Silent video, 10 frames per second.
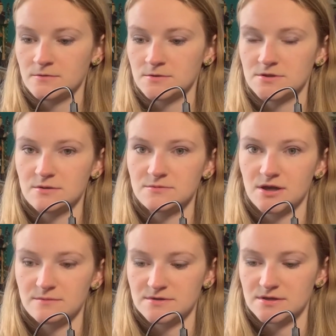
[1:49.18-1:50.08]

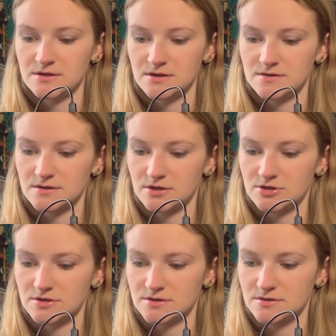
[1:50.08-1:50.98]
sometimes it does.
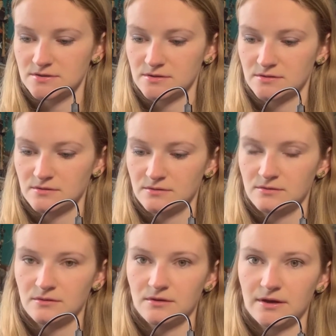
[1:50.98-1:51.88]

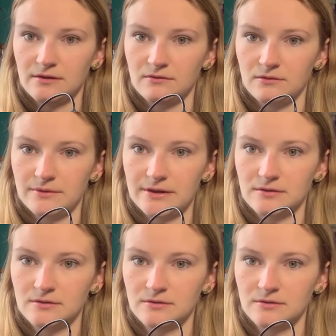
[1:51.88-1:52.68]
I don't know when.